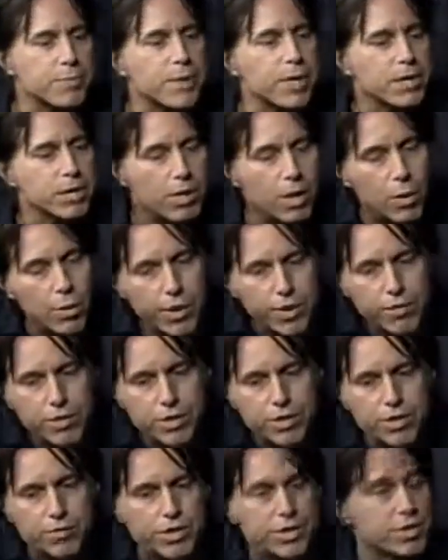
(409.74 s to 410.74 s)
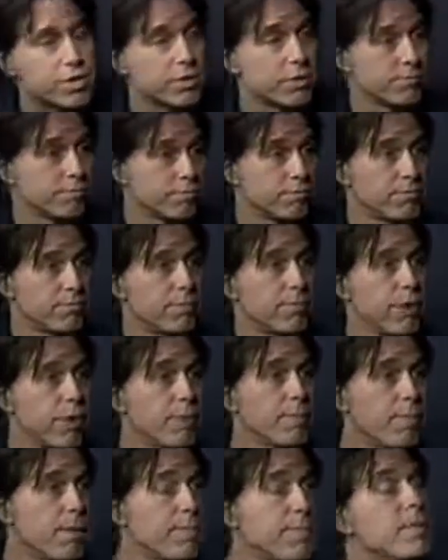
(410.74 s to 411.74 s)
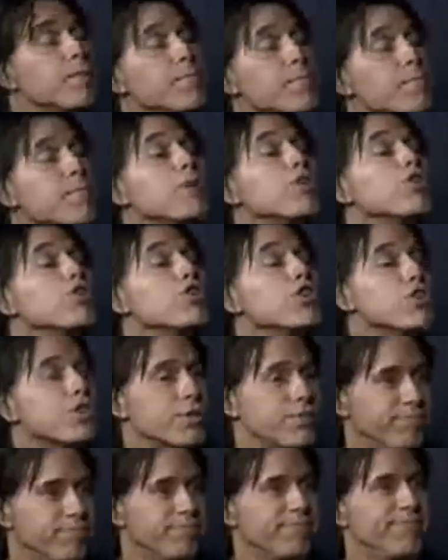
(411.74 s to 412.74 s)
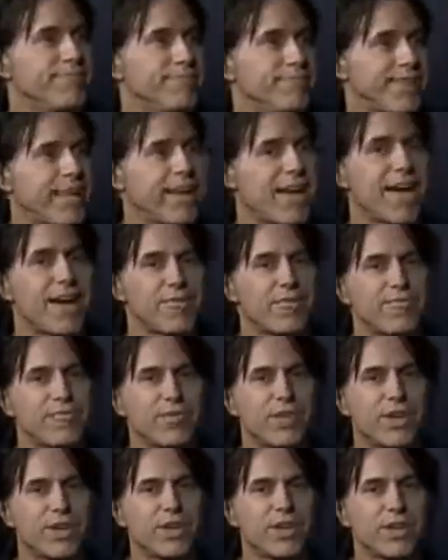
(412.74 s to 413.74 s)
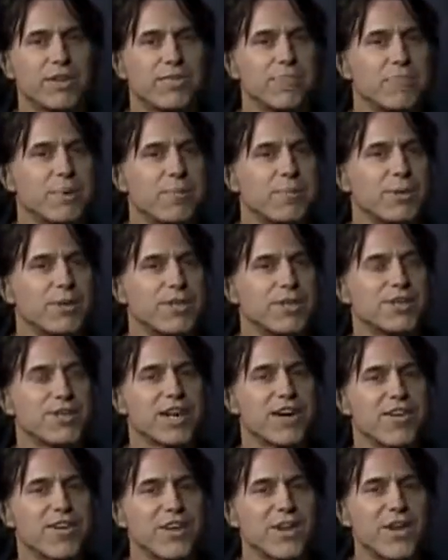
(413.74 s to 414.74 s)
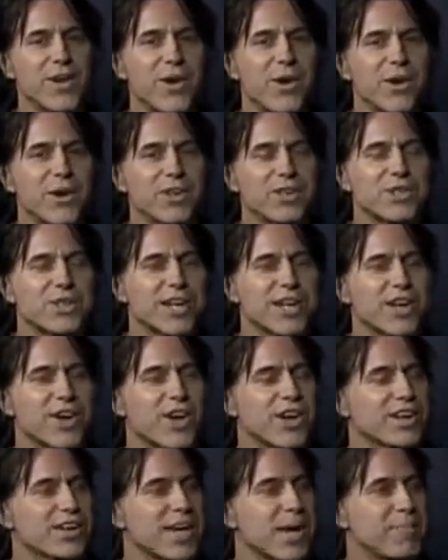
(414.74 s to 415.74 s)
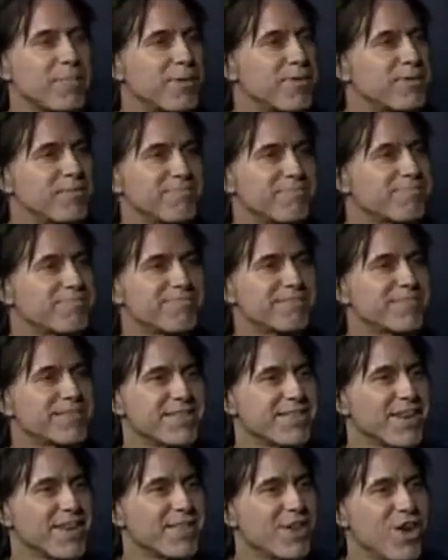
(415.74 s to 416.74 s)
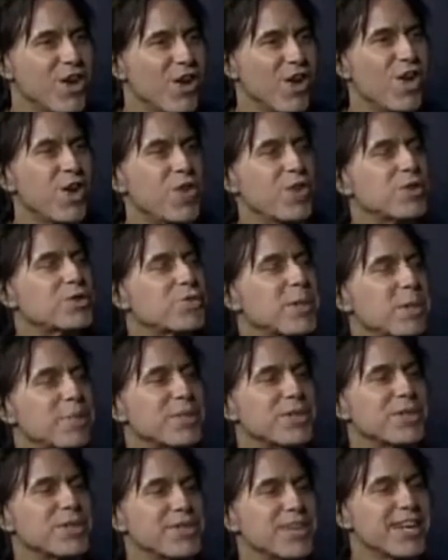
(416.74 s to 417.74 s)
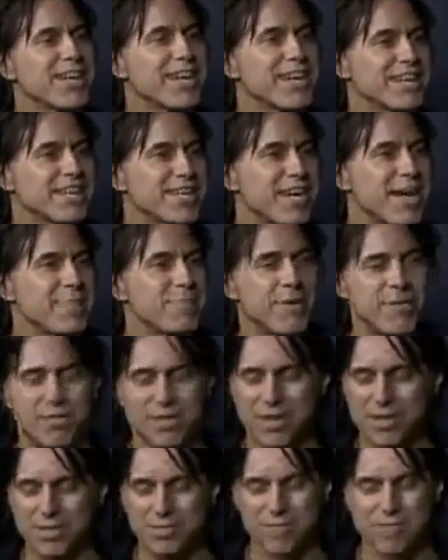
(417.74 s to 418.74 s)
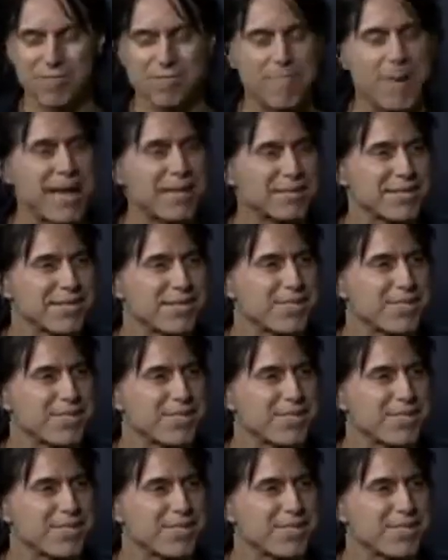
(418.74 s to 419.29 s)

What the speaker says: No, there is a reason. The minerals, they have, the people in Sierra Leone are sitting on top of, all those people are sitting on top of these massive.